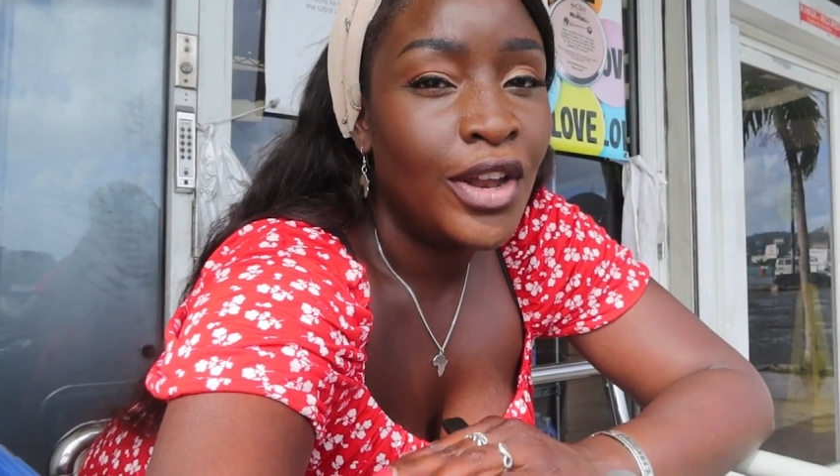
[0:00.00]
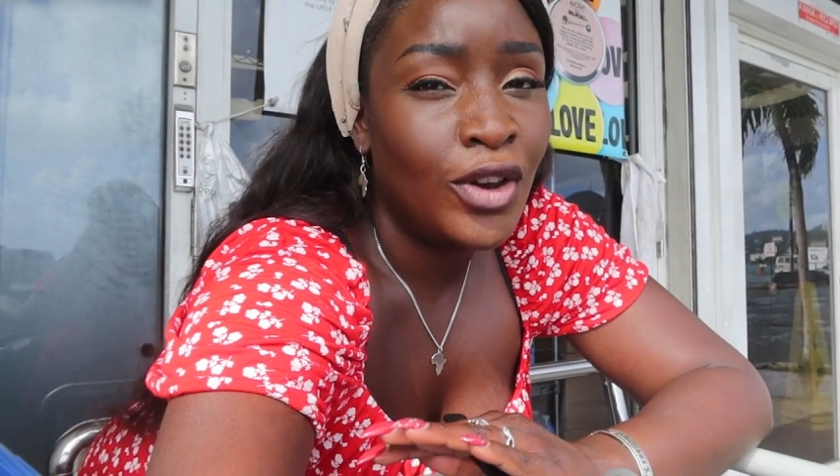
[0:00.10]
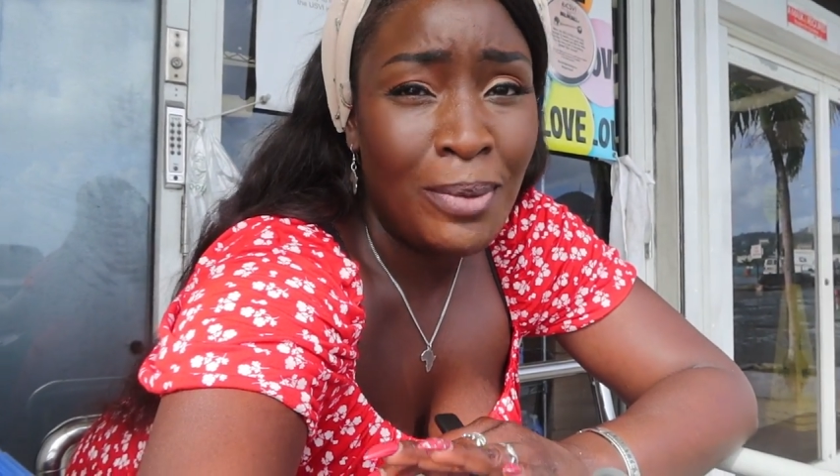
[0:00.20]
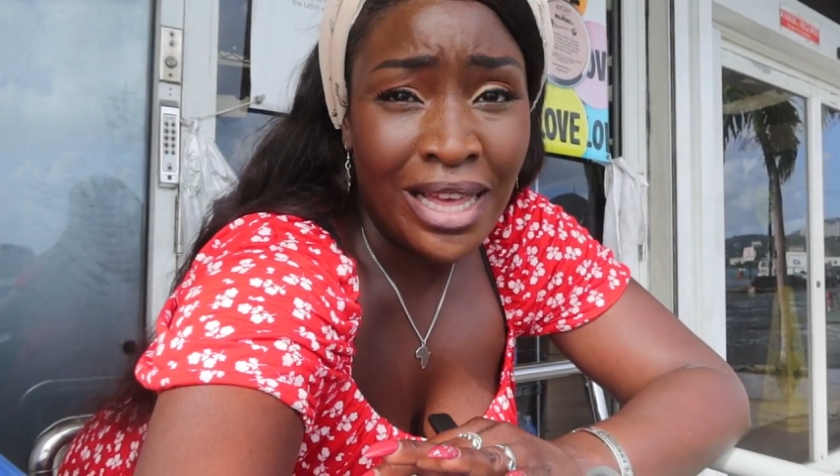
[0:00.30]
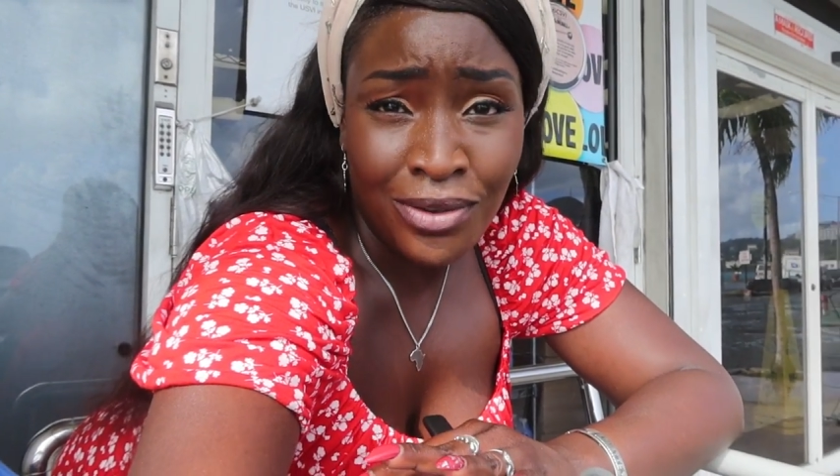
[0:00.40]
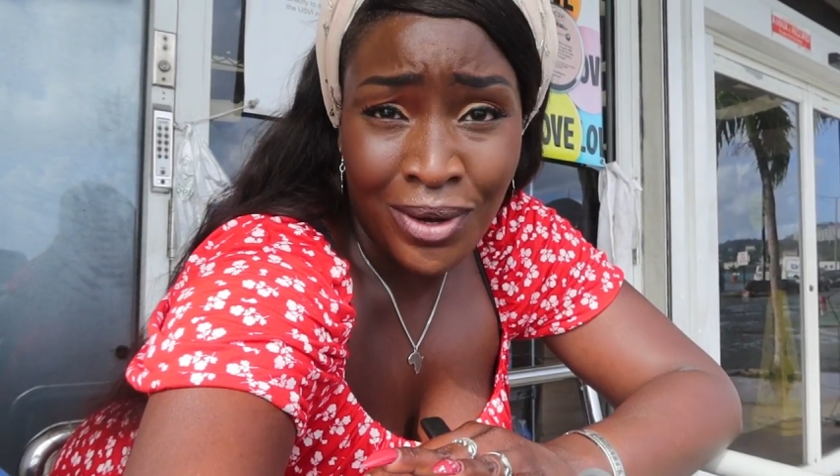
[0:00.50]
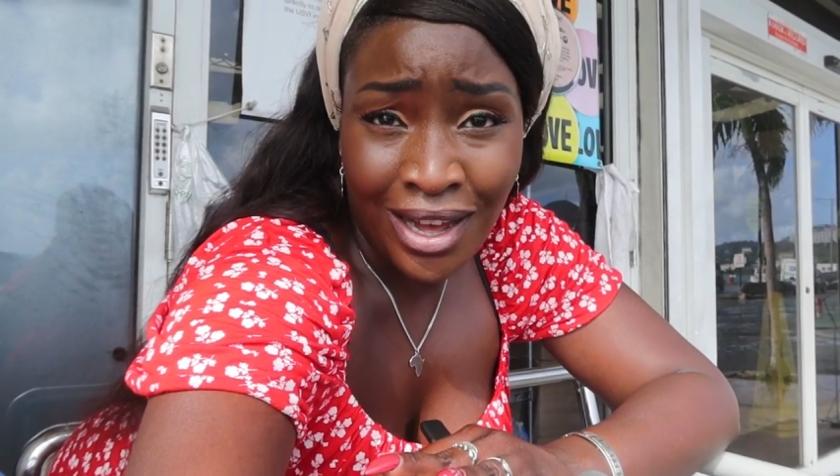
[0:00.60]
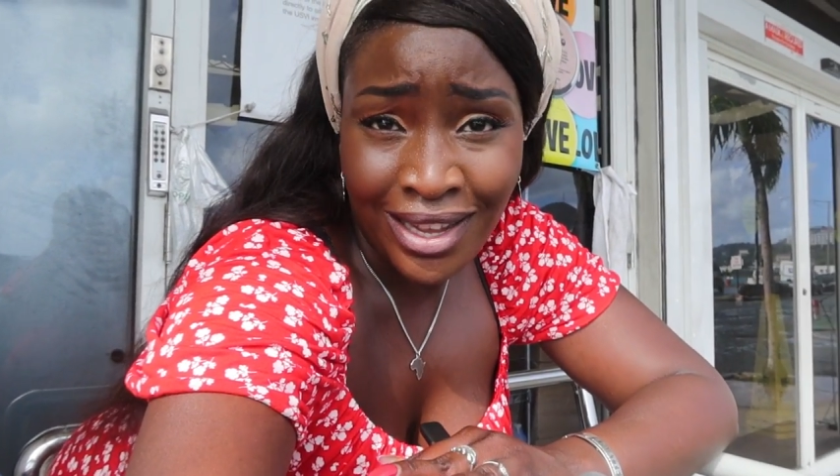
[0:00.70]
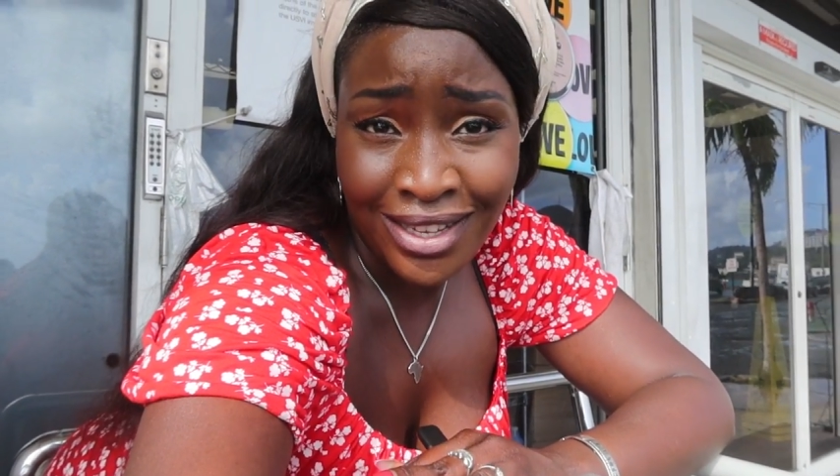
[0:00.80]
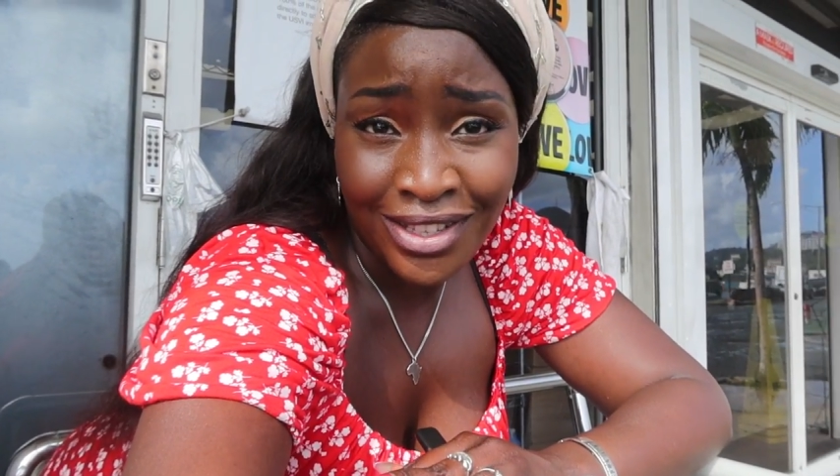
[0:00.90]
no matter what
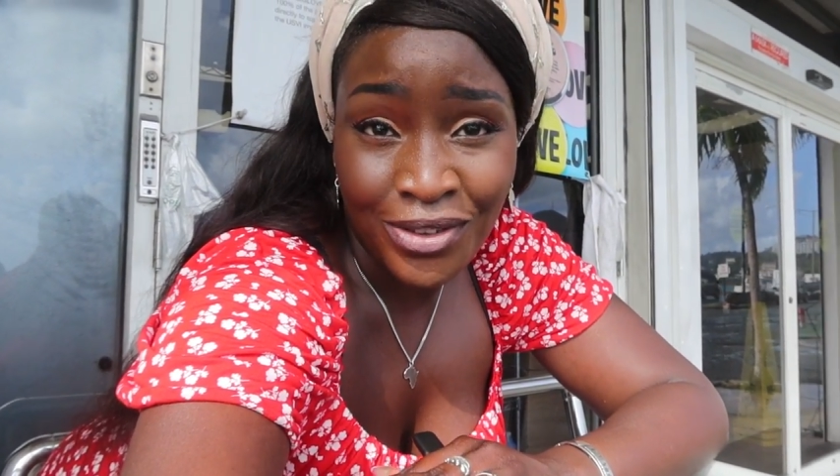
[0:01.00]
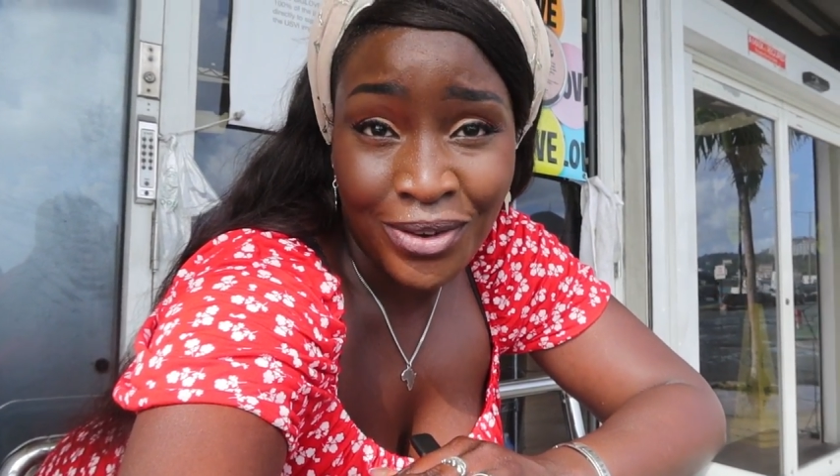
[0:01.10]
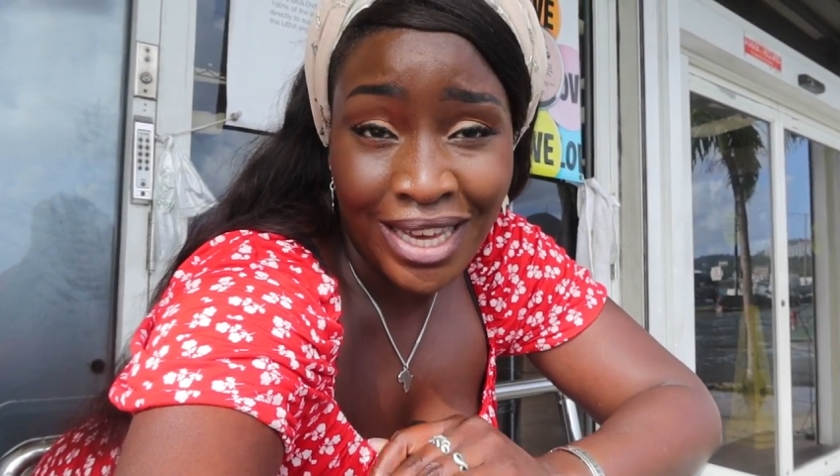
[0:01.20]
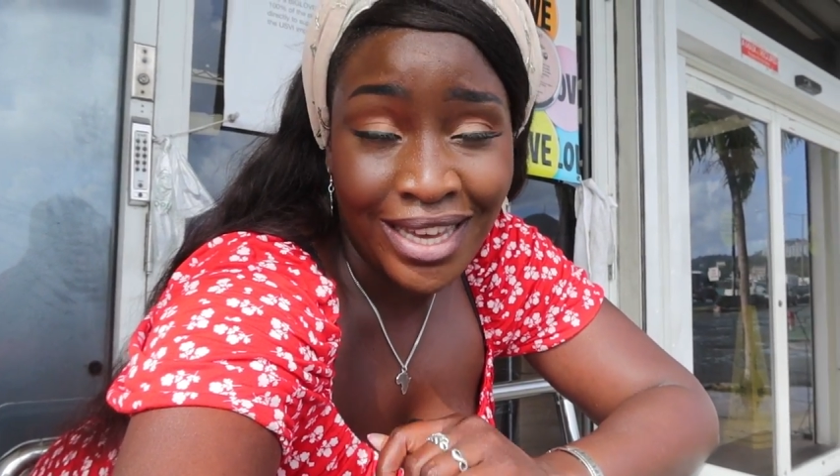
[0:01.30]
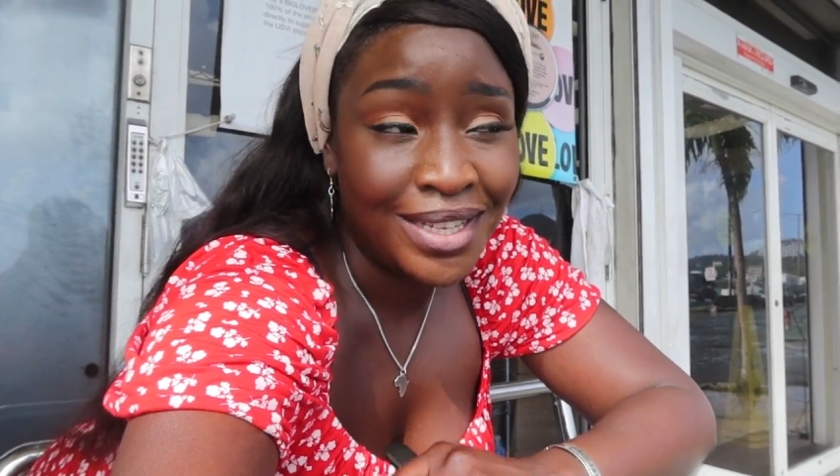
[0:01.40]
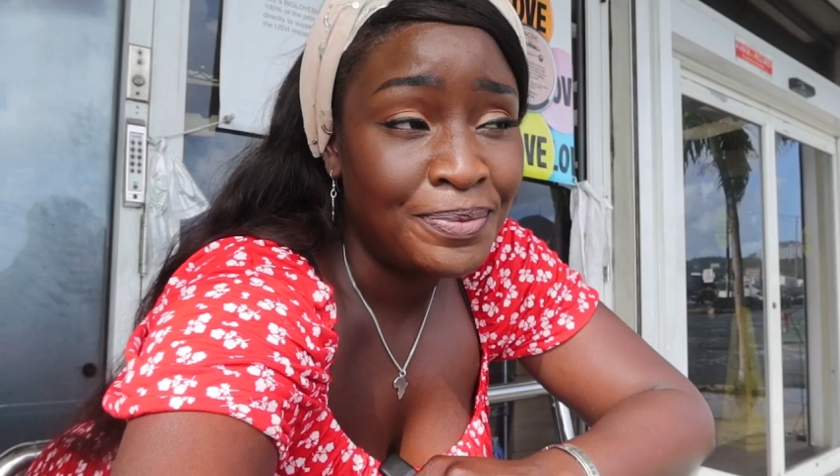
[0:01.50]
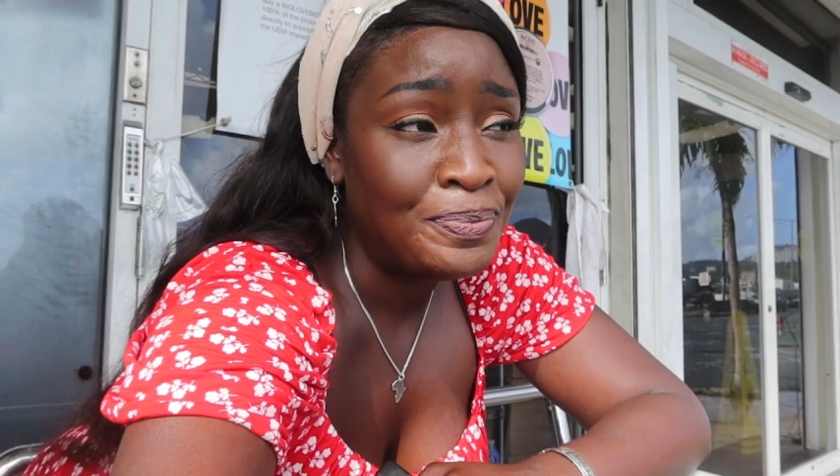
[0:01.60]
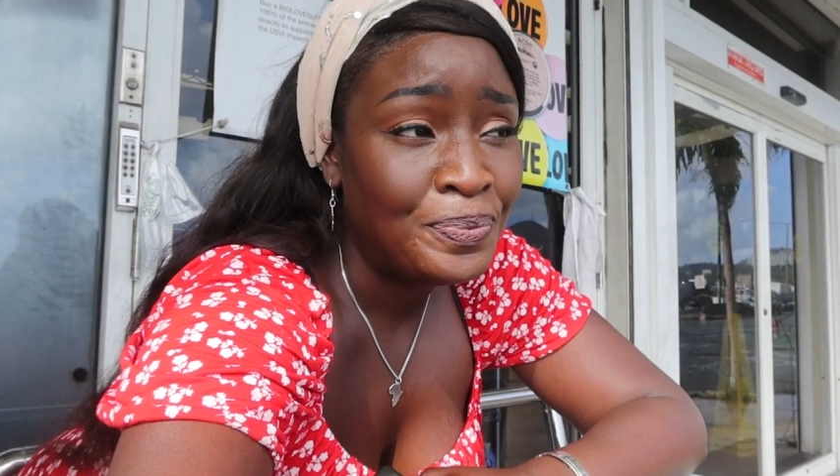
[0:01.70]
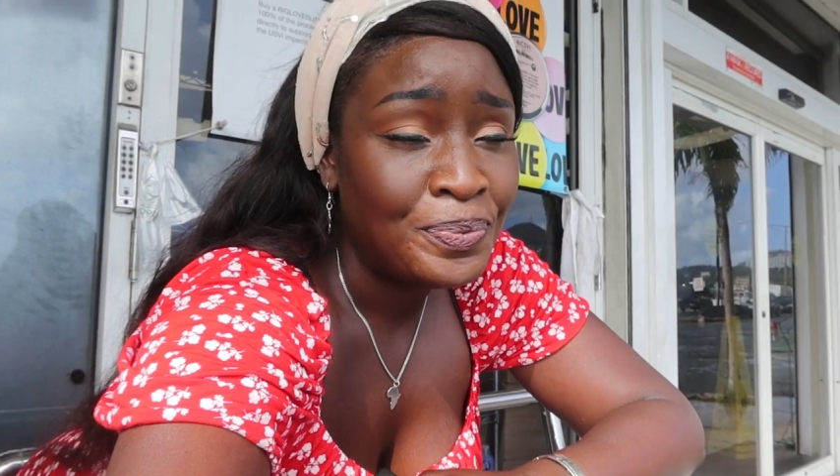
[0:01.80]
island you're in,